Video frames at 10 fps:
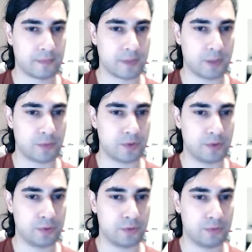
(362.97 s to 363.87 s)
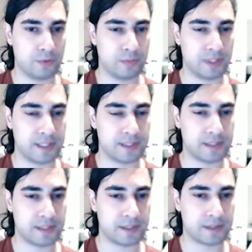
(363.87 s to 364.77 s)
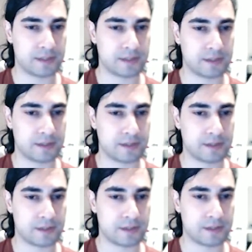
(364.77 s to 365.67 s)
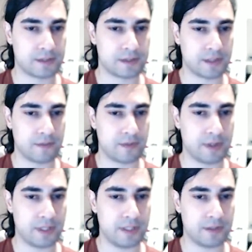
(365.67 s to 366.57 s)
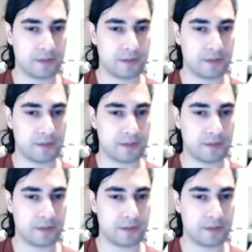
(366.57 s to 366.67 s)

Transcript: I'm going to place it somewhere here.